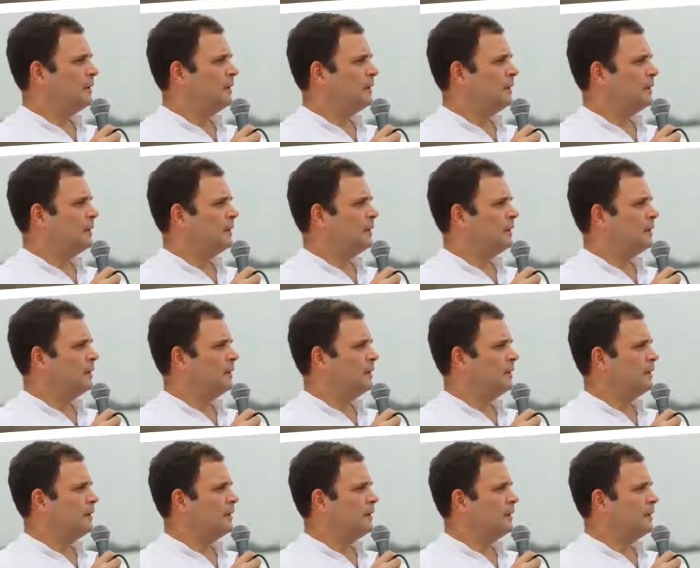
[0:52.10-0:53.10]

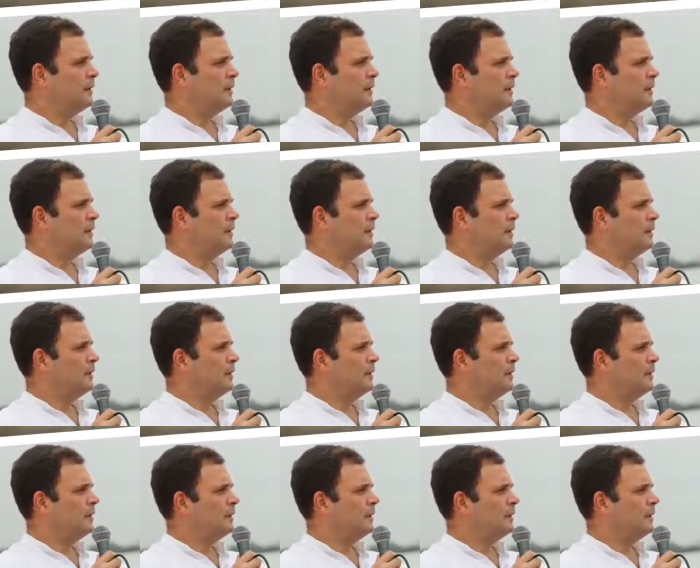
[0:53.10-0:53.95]
No one is speaking in this clip.